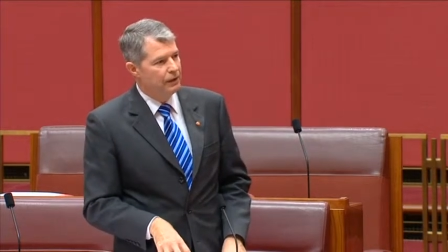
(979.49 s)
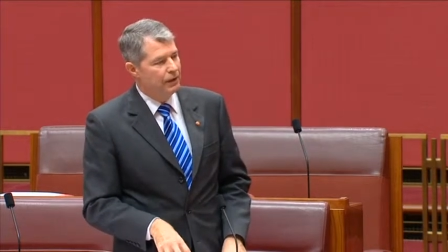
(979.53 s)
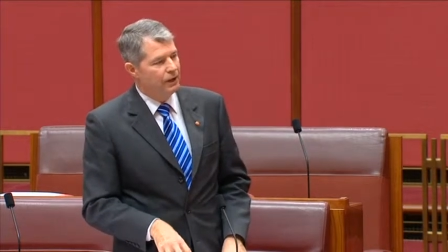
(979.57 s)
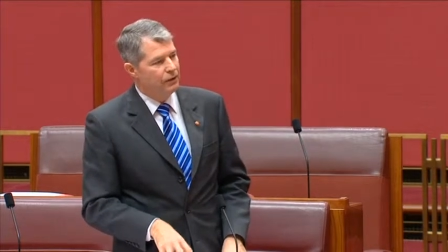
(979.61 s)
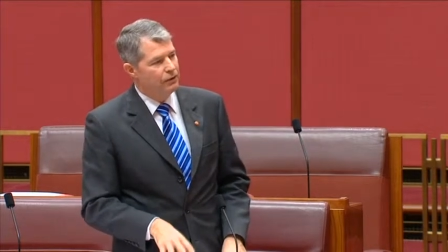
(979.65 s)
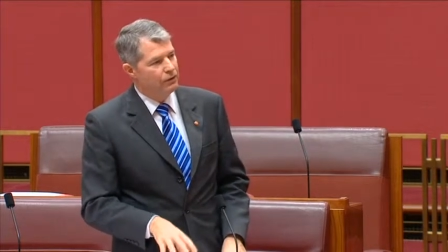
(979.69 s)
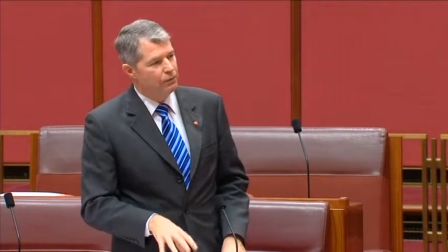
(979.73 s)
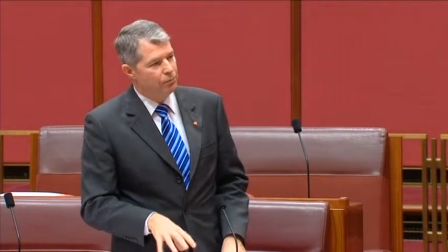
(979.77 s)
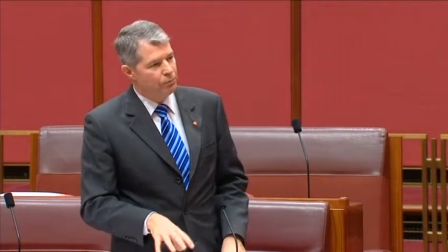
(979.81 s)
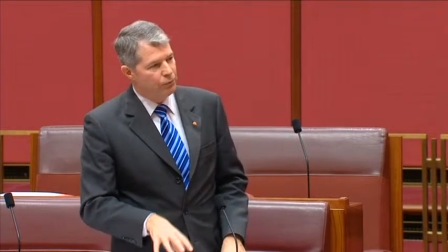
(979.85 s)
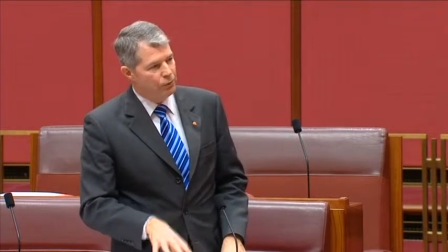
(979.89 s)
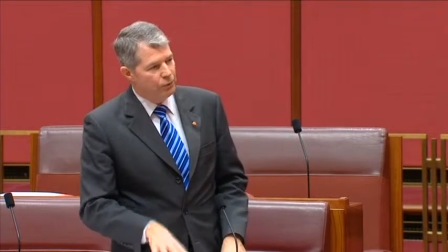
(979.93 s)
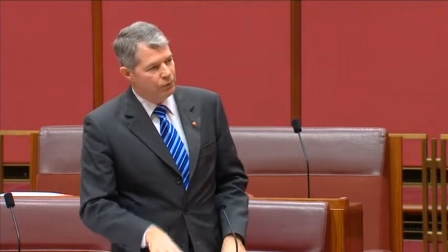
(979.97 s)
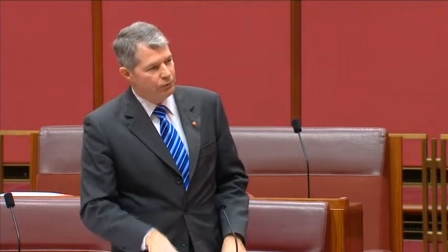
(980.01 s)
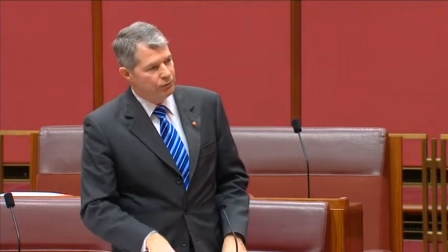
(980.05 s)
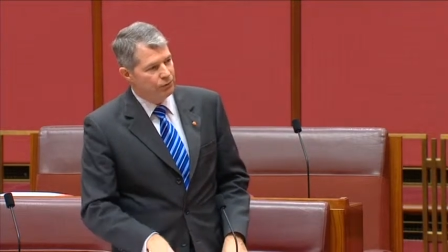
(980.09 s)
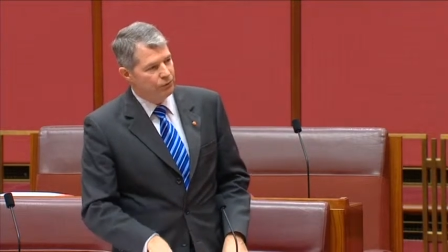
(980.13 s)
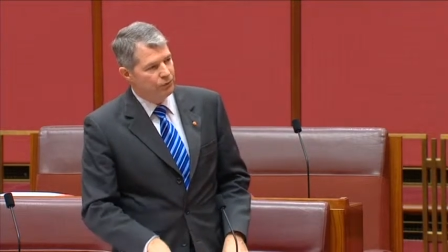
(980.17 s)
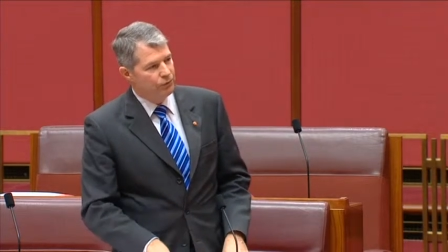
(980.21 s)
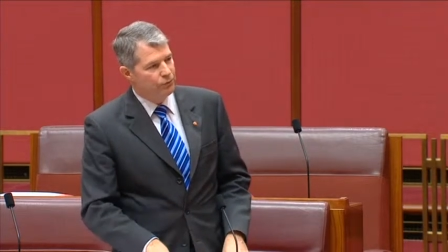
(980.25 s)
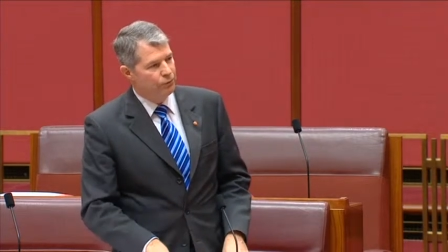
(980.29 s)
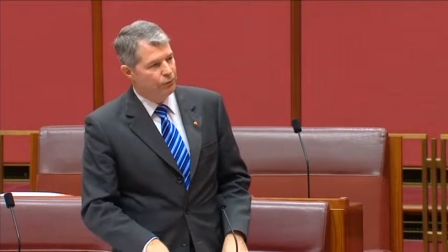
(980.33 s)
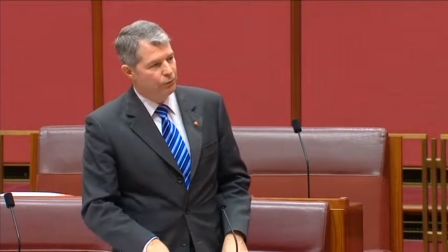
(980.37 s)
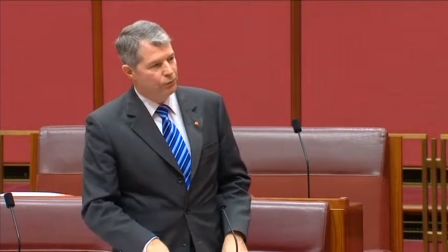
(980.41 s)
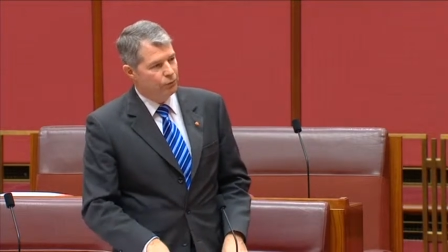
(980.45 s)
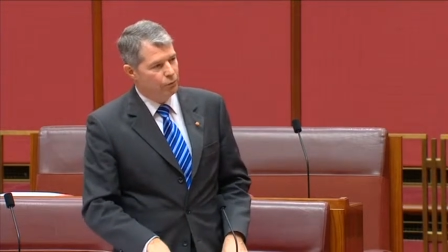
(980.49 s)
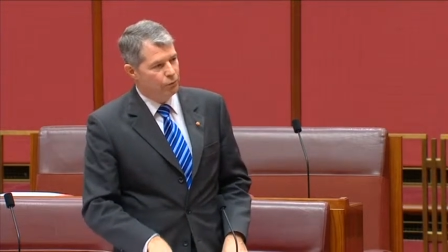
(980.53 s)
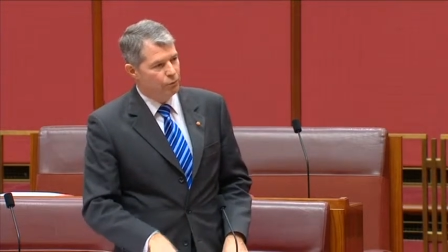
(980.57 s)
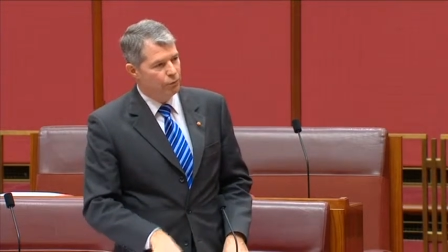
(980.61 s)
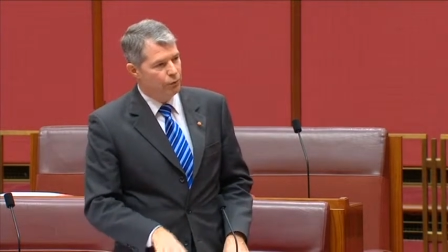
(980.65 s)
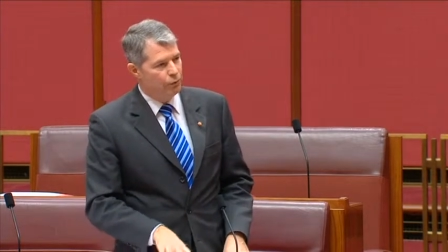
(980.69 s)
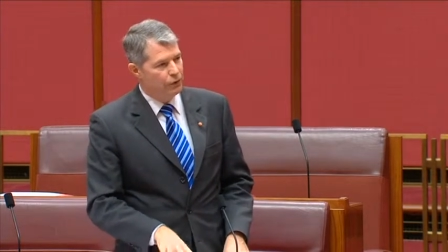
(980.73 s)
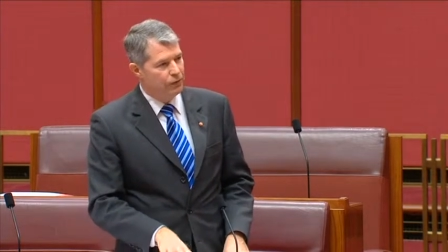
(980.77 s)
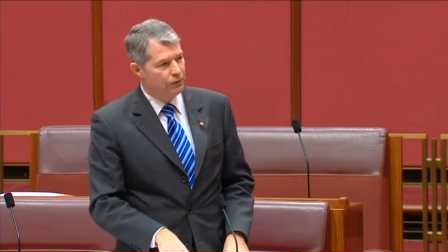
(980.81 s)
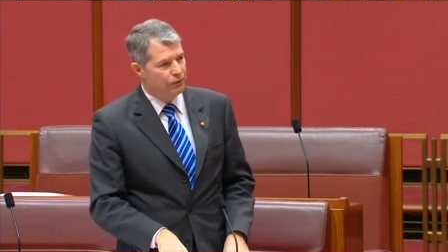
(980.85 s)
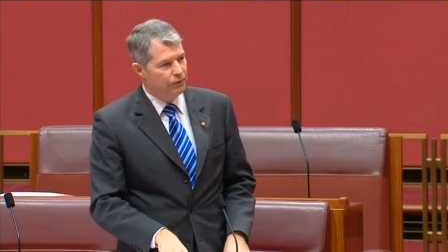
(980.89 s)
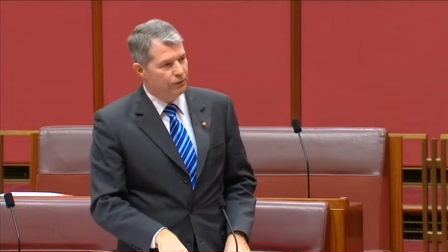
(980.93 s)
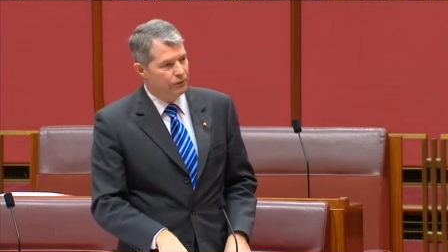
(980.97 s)
And the process that was
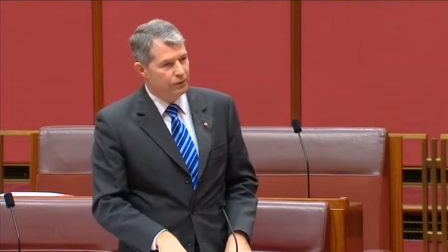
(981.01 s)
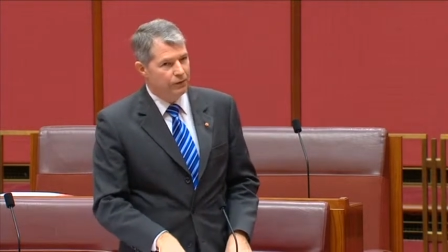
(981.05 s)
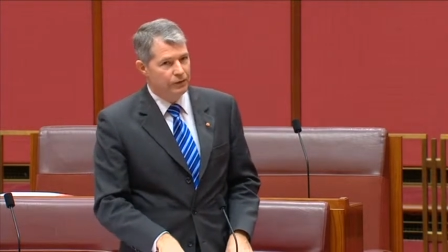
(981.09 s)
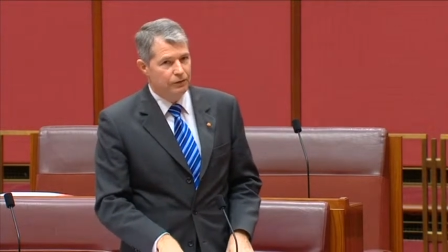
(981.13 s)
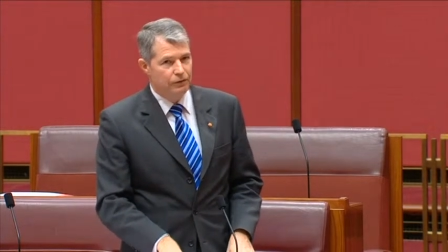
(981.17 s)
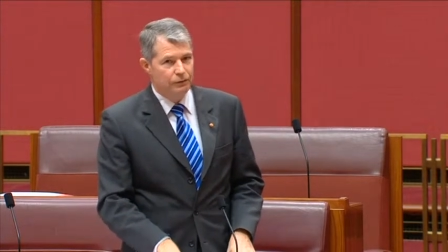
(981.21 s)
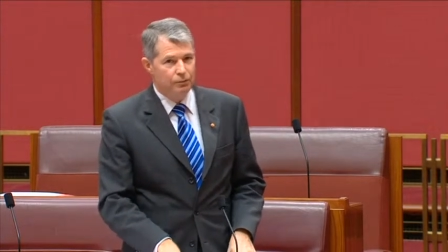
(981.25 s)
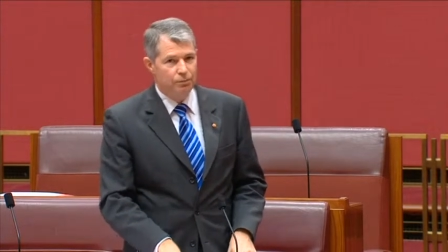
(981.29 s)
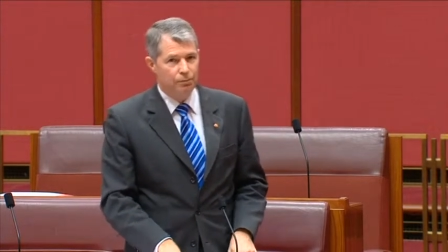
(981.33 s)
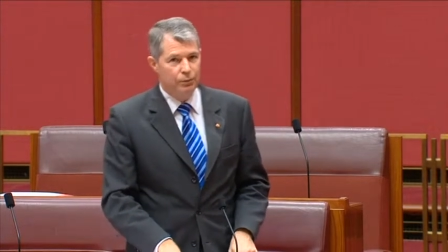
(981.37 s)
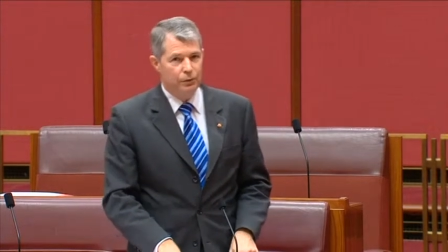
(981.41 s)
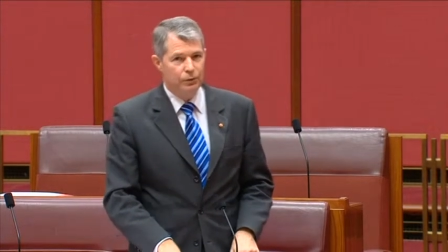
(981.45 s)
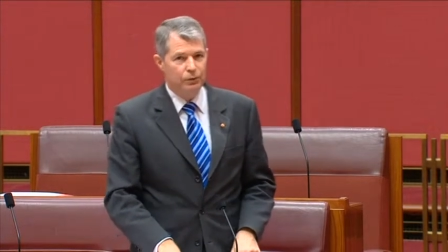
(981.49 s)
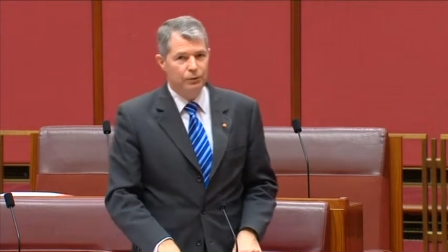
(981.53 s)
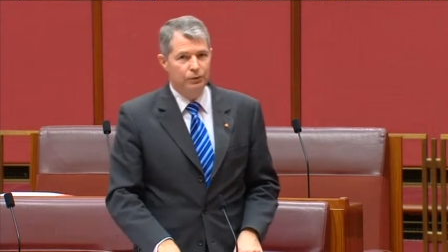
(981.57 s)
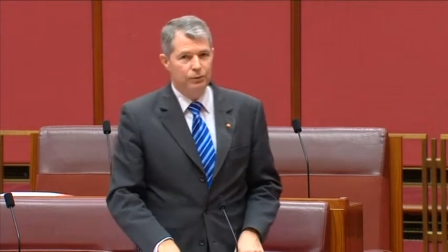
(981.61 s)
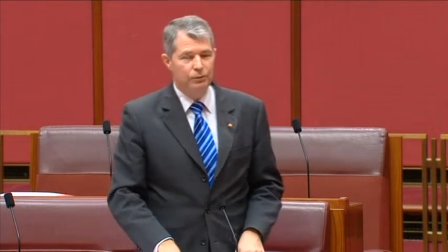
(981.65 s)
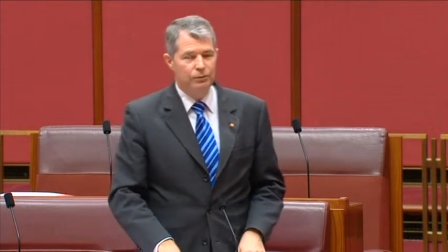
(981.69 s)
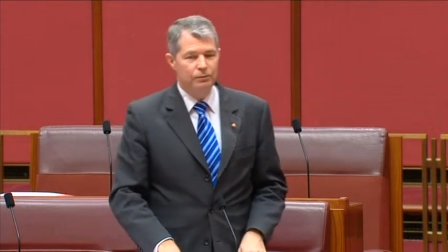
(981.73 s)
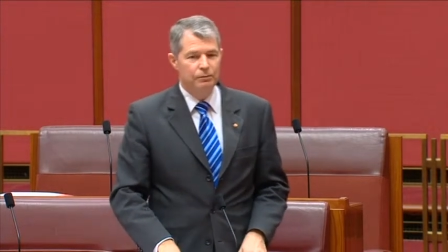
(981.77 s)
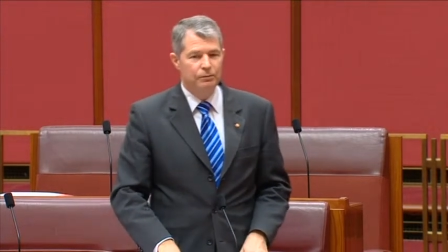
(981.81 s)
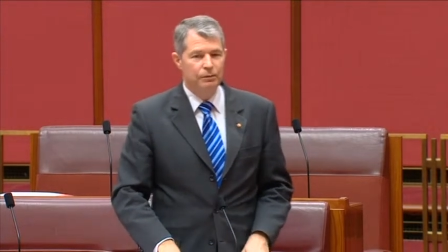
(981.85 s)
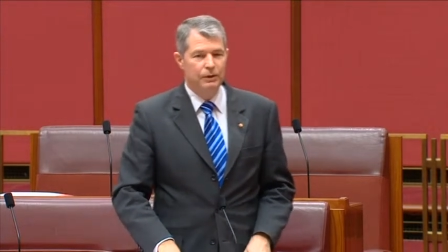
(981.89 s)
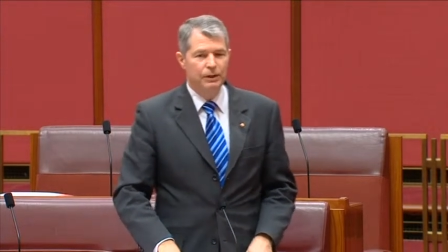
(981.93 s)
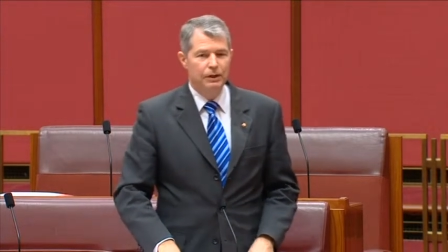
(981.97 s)
put into this bill